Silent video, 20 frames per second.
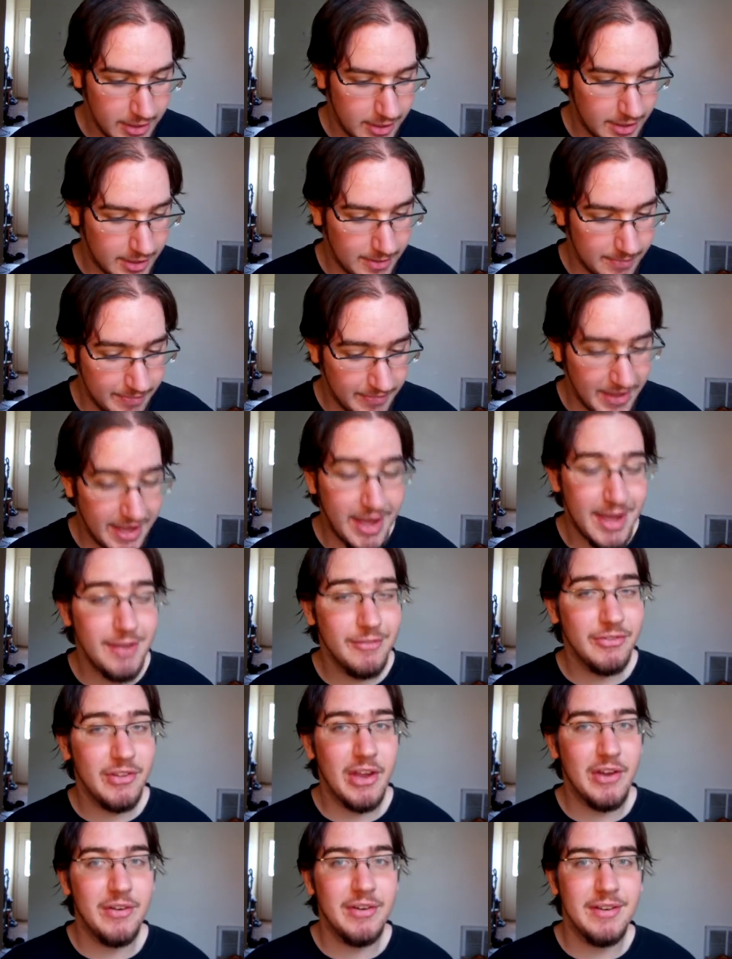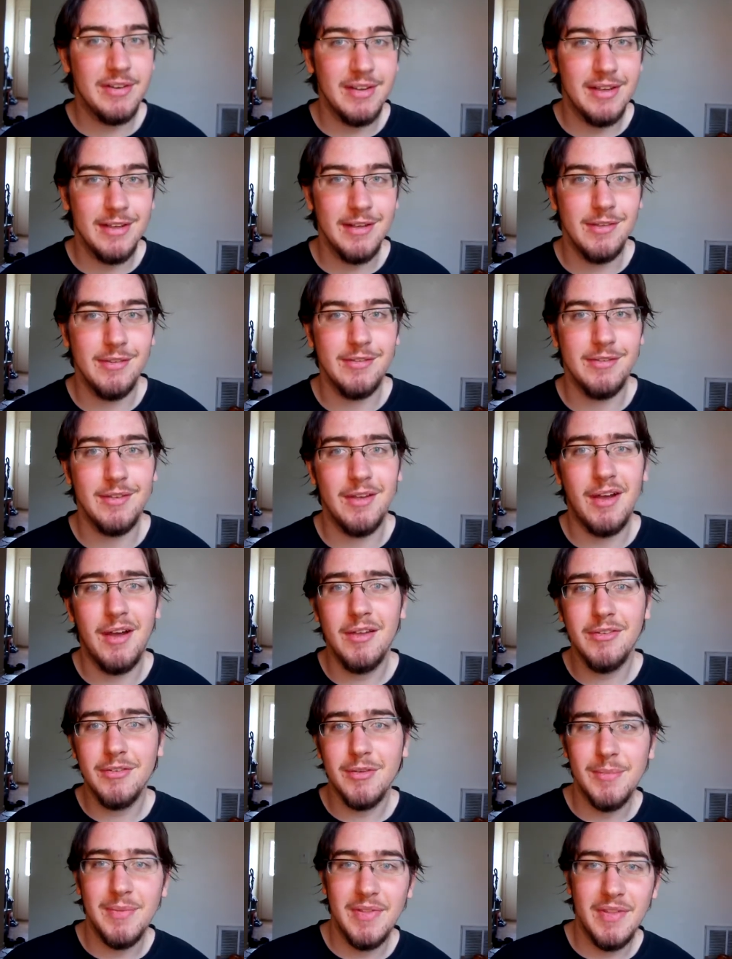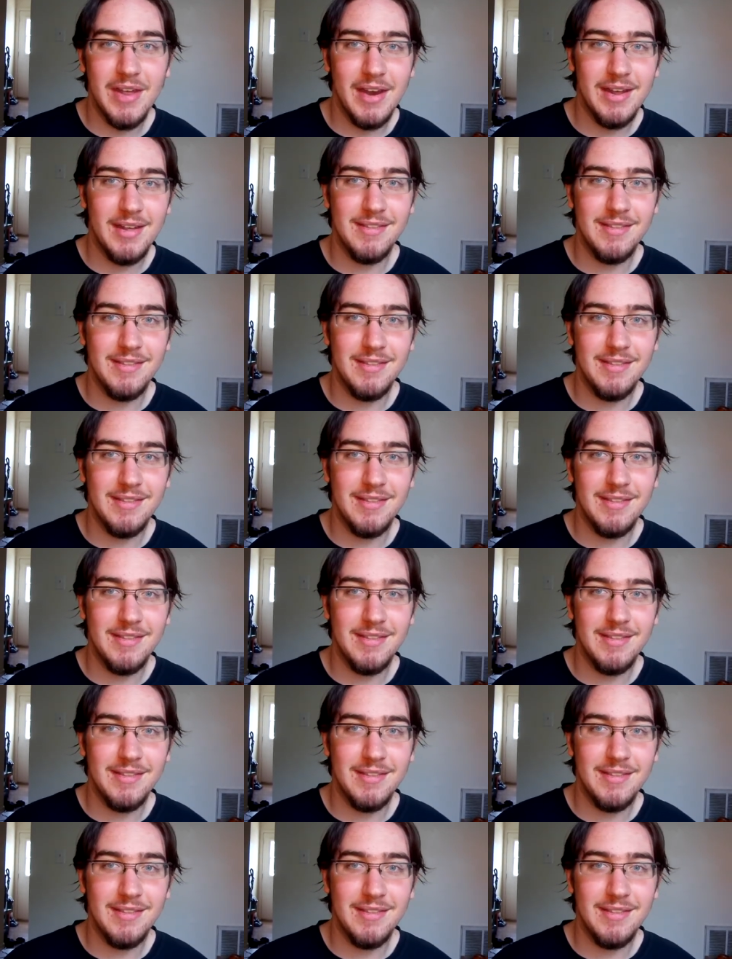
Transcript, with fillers: Um, the Hive Tyrant is awesome in that